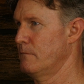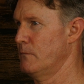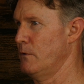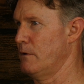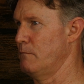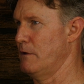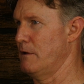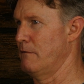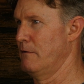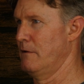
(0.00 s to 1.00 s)
Like about
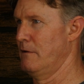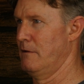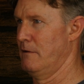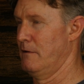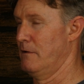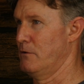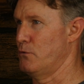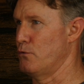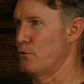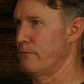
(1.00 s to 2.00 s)
a
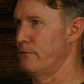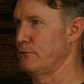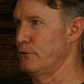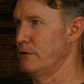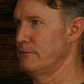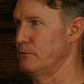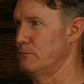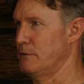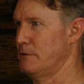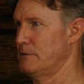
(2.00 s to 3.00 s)
quarter of the size of it,
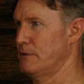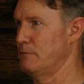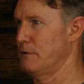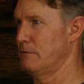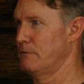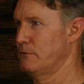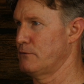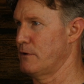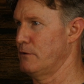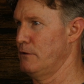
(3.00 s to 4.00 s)
but he seemed to
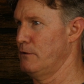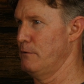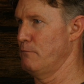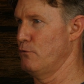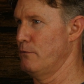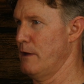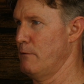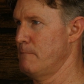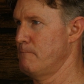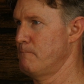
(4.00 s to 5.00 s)
struggle a little bit more with that one.